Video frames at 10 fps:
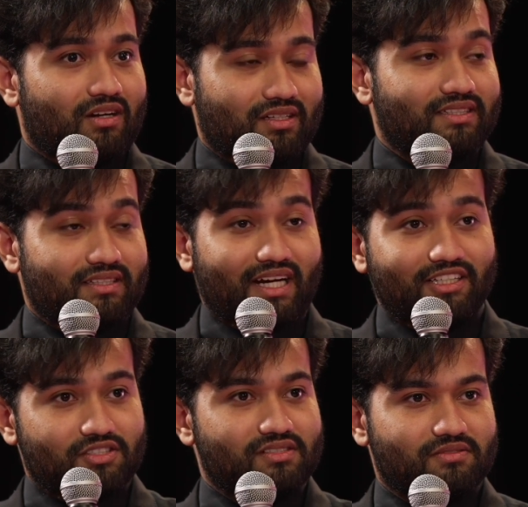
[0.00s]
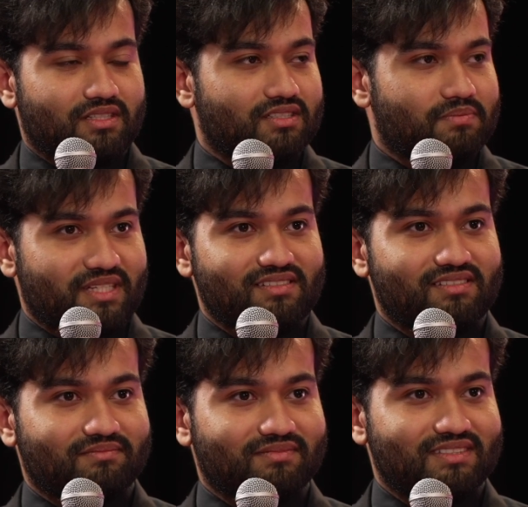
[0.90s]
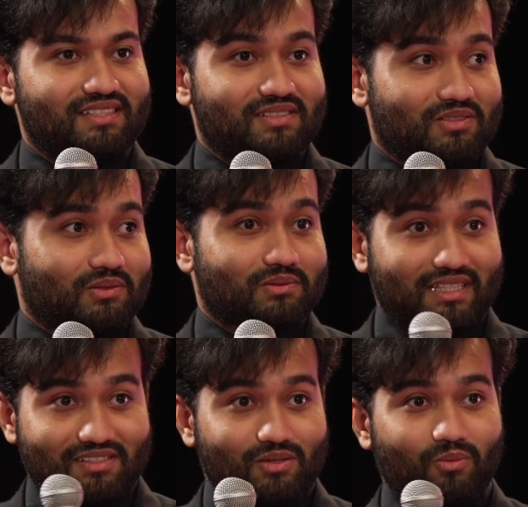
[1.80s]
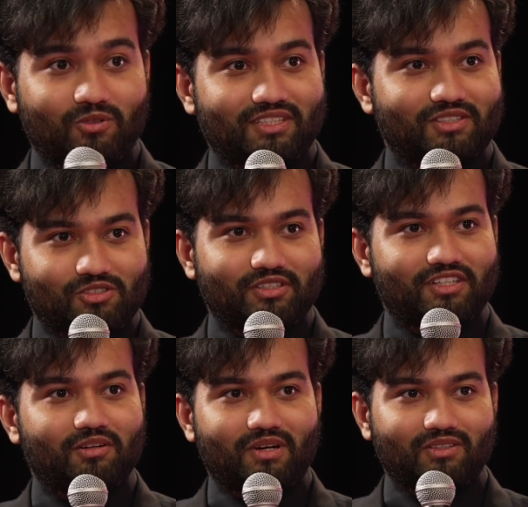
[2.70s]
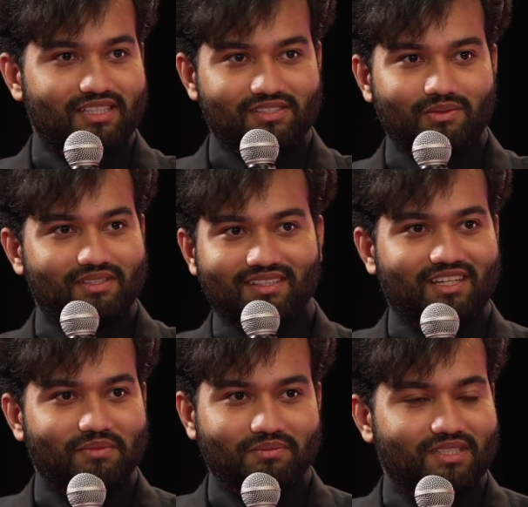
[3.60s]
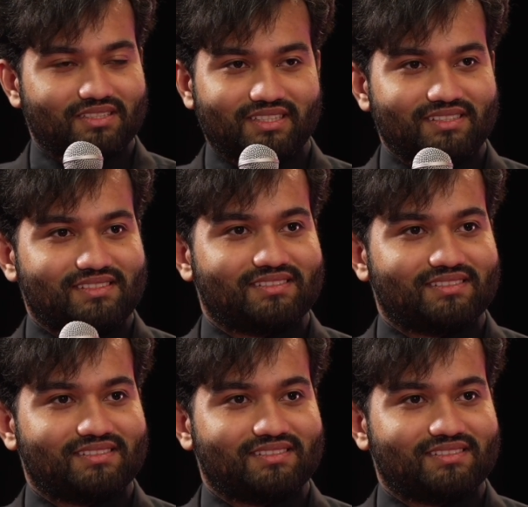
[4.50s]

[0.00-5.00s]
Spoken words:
in the hydrogen space. So that's hopefully yeah. You should hear about that soon in the coming days.